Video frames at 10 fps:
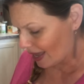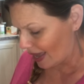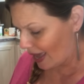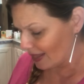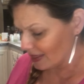
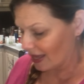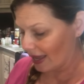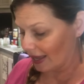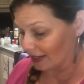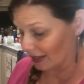And
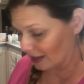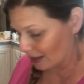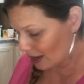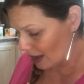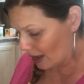then
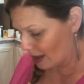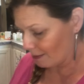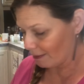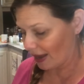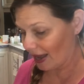
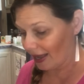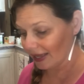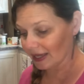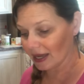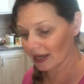
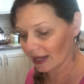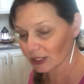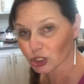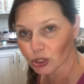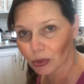my
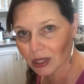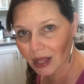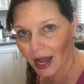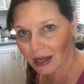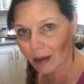2
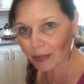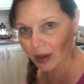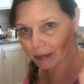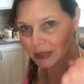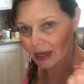o'clock
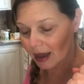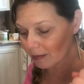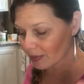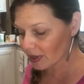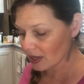pump me up